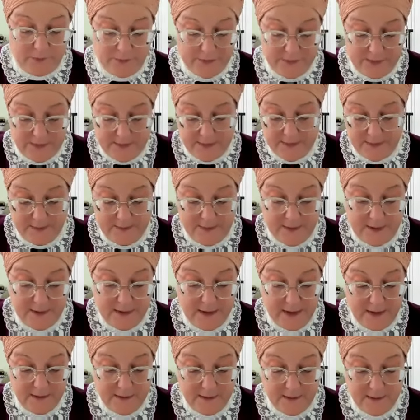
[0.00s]
verses at the
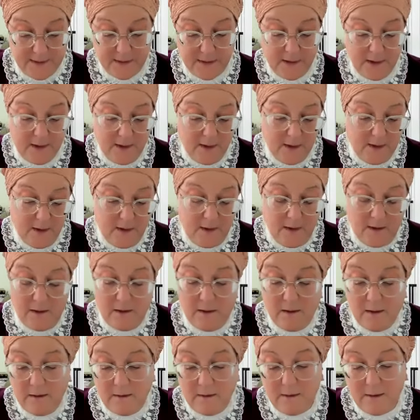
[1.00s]
end.
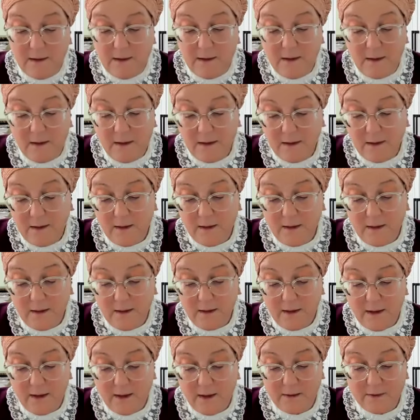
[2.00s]
Oh, I
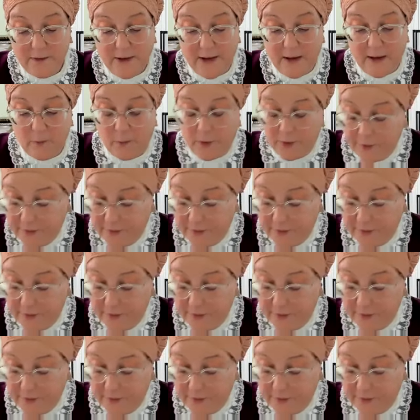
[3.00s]
don't know how